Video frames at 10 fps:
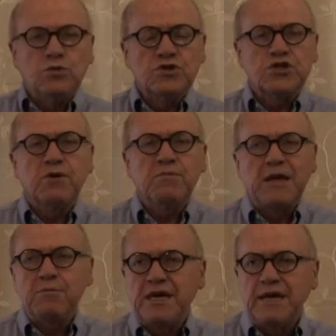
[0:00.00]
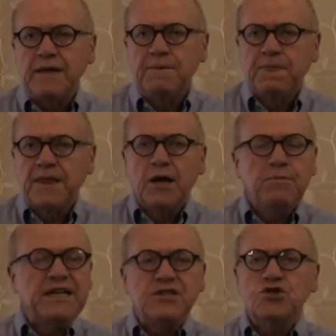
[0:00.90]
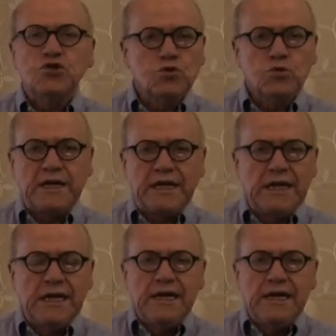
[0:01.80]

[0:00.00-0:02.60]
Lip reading: So it might be a piece of jewelry.